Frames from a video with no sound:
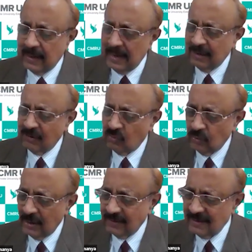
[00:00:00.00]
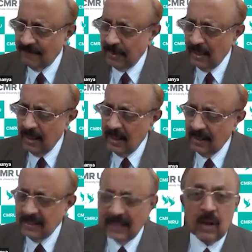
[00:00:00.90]
tell the students.
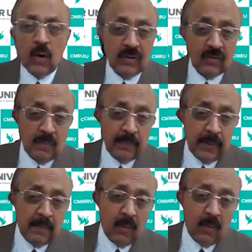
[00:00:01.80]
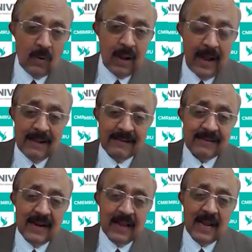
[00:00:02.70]
Then the role of the Supreme Court
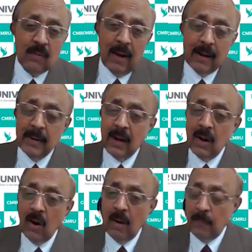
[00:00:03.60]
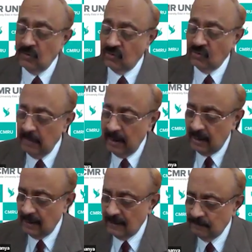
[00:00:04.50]
as an environmental law policy
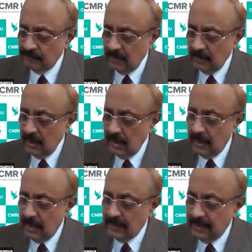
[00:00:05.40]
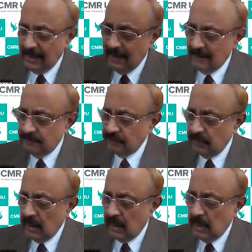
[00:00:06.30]
maker. Then
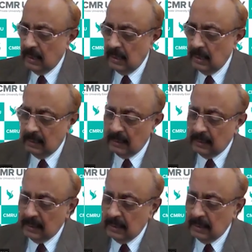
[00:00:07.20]
I